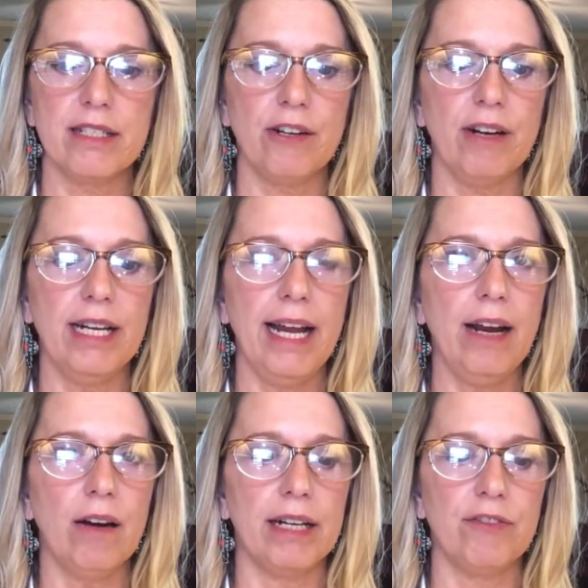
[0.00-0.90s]
that are
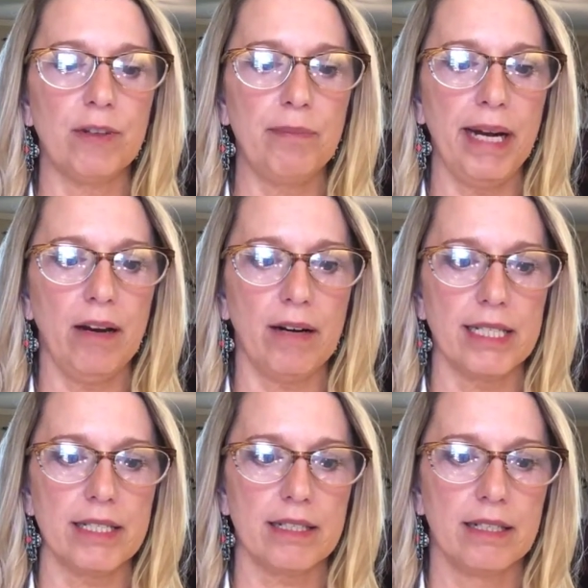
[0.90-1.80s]
inherited from
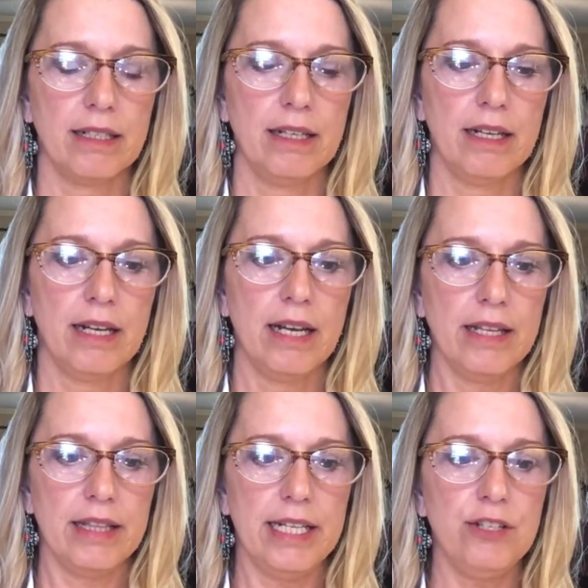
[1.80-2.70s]
parents.
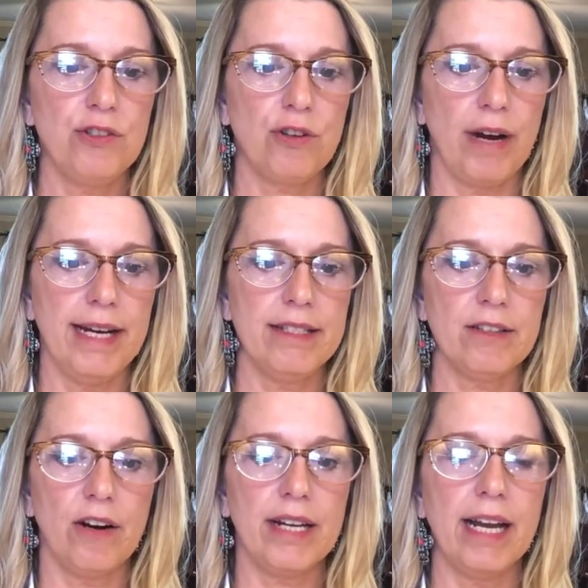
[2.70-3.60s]
These traits
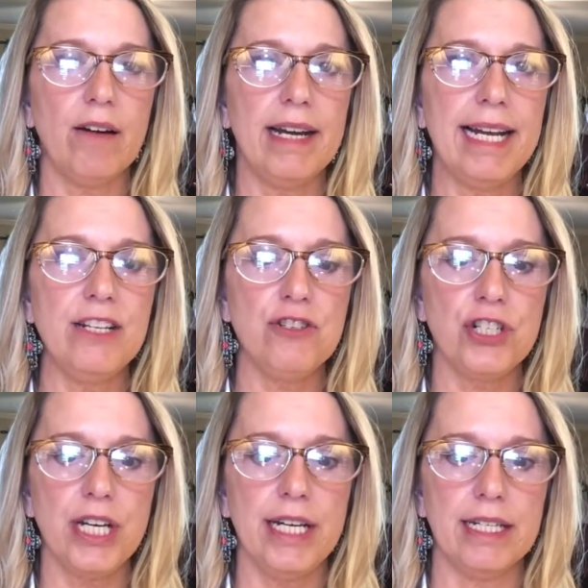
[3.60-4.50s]
are carried in
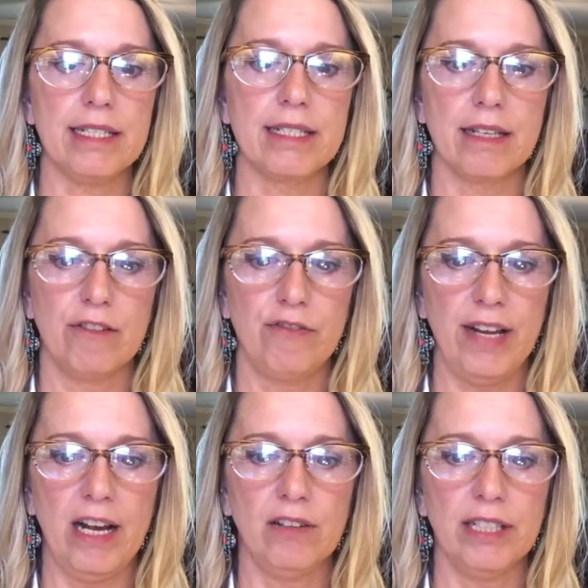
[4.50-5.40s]
genes
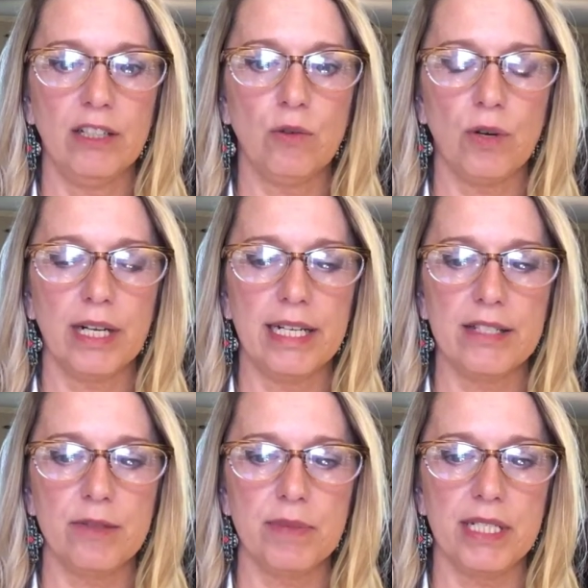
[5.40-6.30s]
found in an
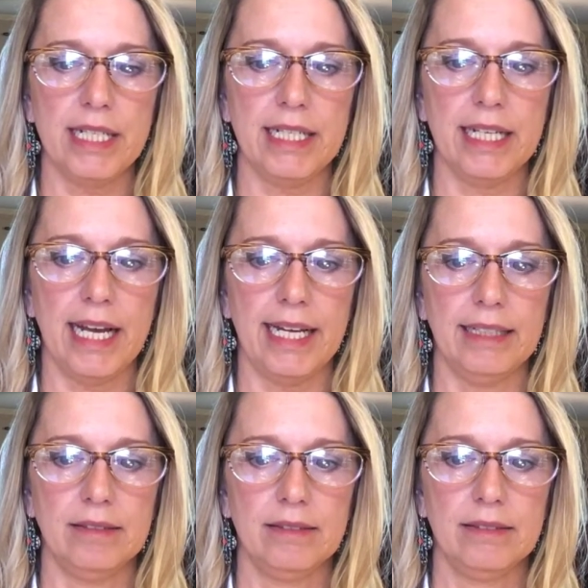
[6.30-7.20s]
organism's DNA.
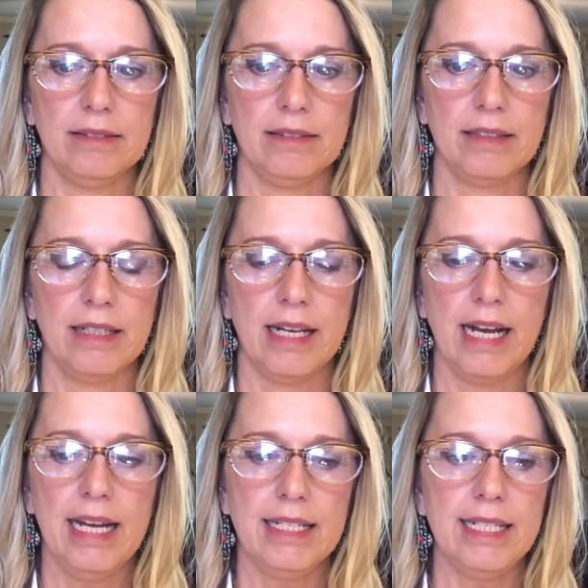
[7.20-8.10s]

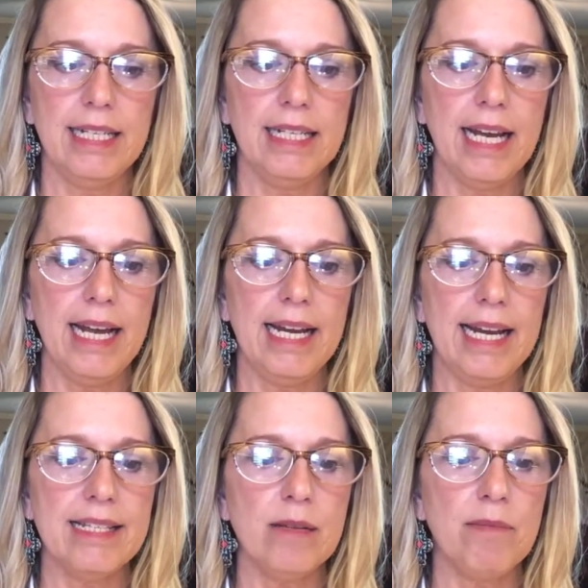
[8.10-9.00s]
DNA
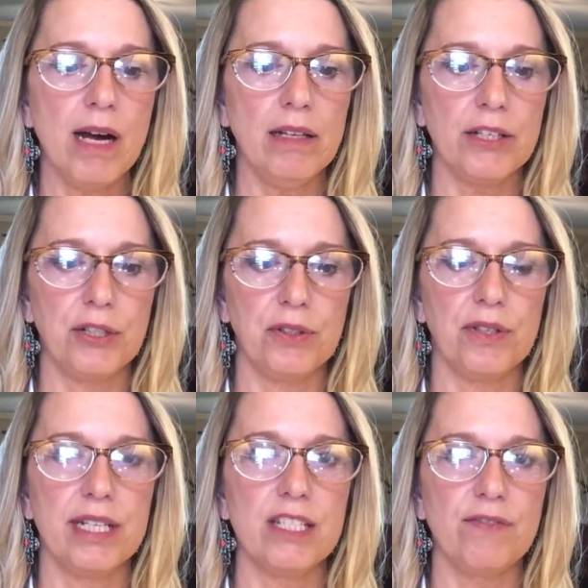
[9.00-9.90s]
is a molecule
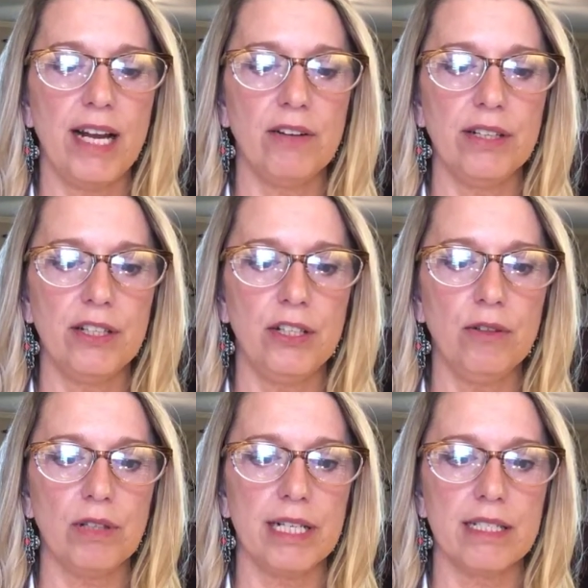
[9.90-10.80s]
that is found in the
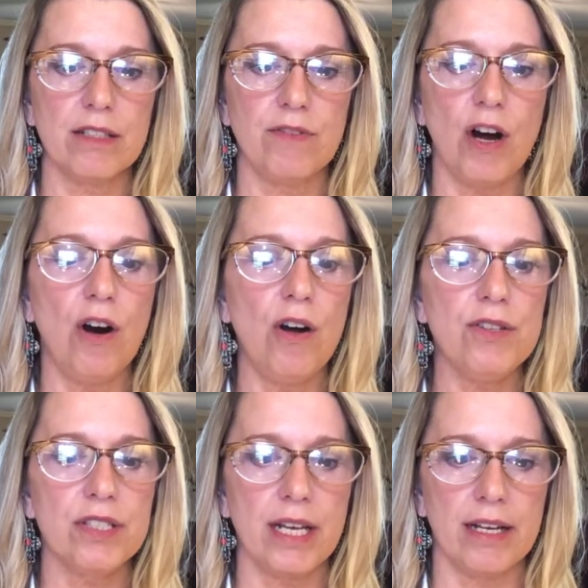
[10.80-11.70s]
nucleus of all
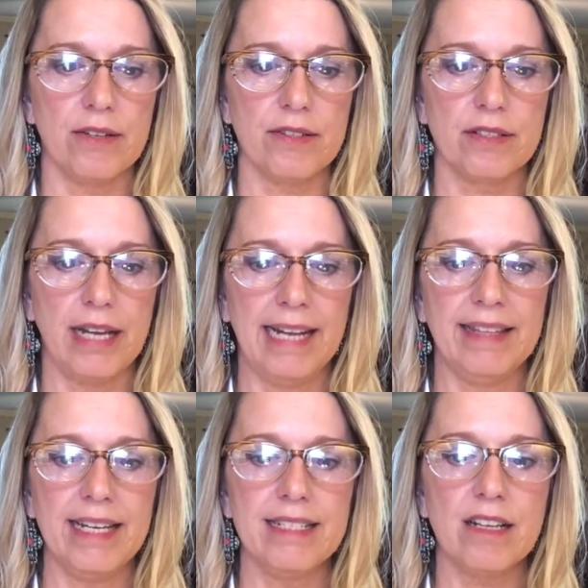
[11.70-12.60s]
cells and
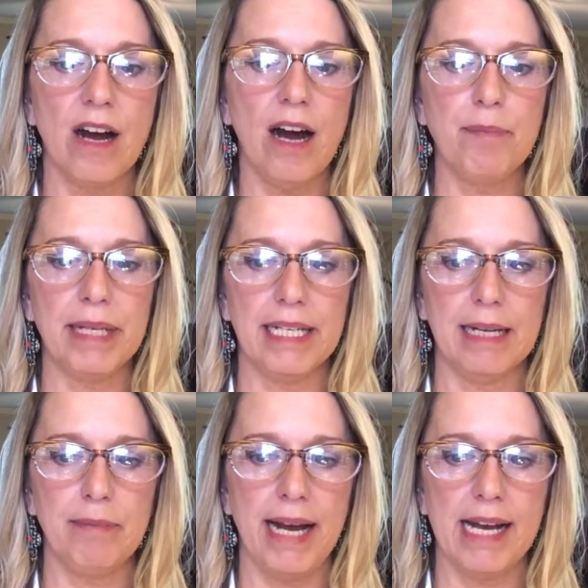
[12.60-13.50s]
that is copied
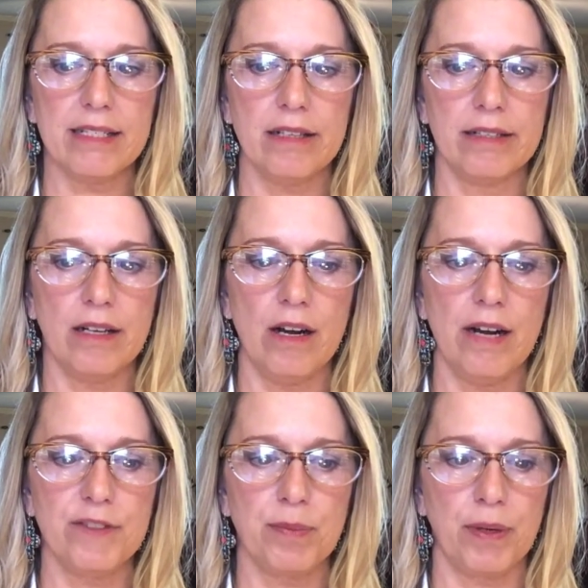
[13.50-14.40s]
and passed on to
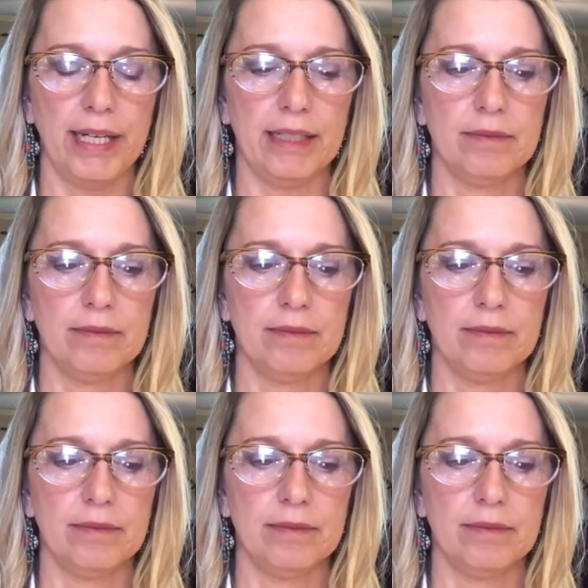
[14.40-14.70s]
offspring.